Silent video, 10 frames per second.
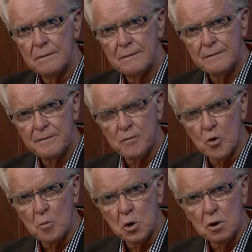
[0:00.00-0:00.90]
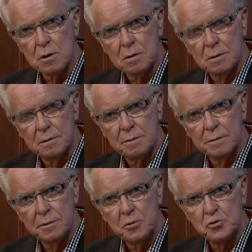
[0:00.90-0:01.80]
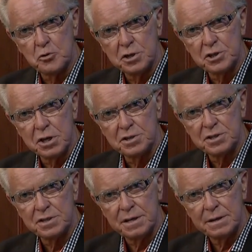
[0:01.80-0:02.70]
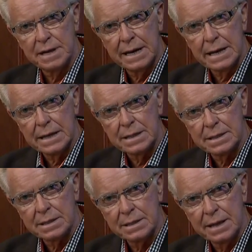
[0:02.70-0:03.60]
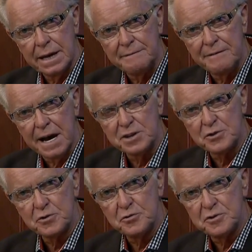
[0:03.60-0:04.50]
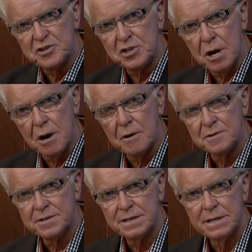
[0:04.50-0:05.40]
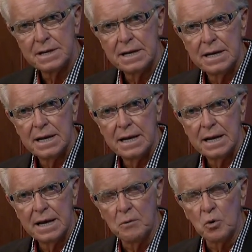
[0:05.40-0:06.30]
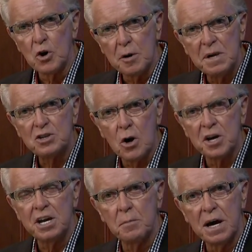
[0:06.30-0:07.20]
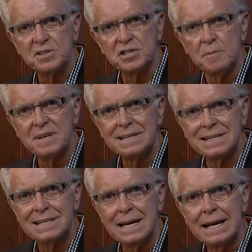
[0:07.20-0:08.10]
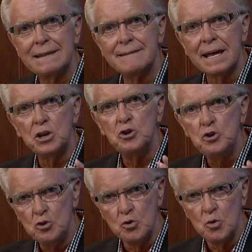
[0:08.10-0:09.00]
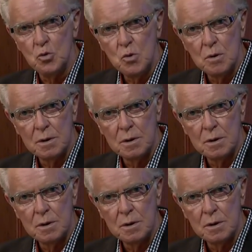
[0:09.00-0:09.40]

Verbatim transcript: former nutritionist, and advisor to the stars. And we're going to be talking about something today that you